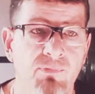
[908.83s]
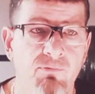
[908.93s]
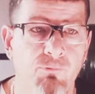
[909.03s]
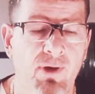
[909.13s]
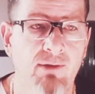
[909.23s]

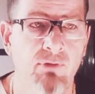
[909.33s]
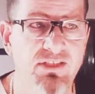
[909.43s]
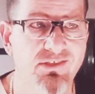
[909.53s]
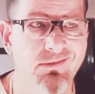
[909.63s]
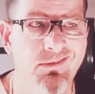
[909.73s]

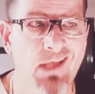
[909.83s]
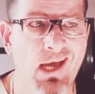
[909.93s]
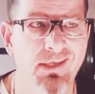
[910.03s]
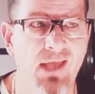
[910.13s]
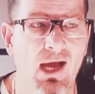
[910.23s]

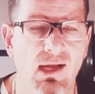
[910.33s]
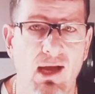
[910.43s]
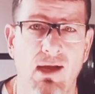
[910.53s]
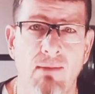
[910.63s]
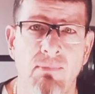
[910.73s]

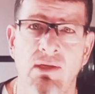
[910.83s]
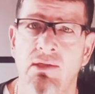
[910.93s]
fragrancenet.com,